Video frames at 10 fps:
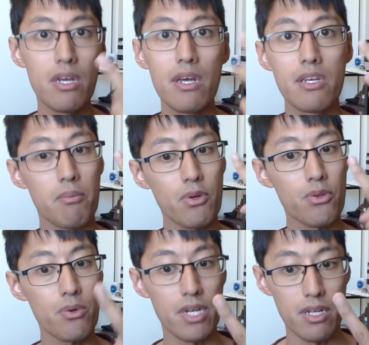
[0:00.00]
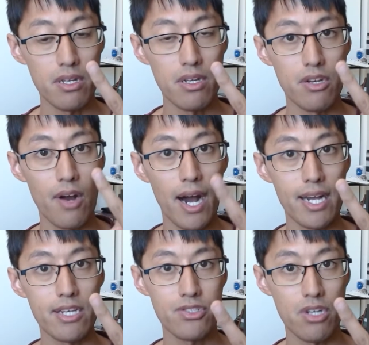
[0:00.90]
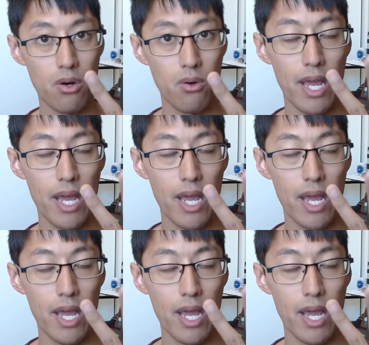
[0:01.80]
number three, your ISO,